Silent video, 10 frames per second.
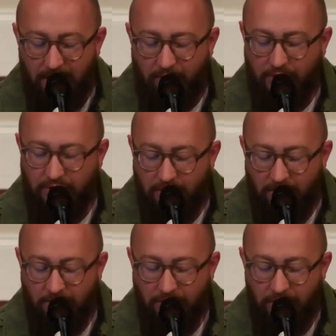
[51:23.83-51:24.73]

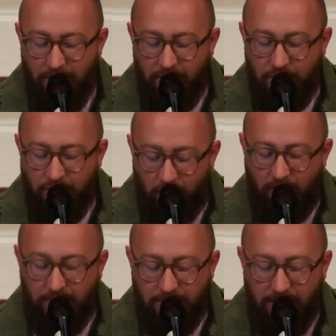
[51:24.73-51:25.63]
Return to your
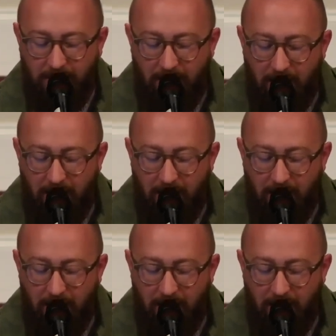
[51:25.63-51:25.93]
source.